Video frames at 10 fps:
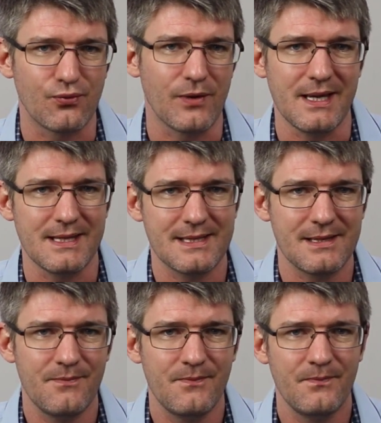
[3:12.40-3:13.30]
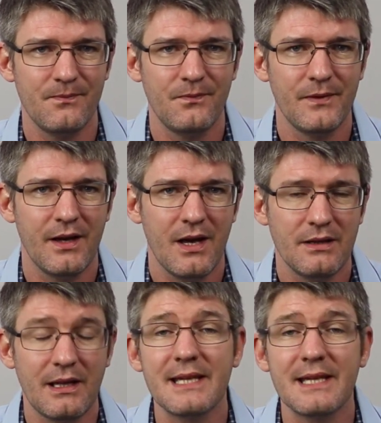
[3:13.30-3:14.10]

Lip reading: grades. Now,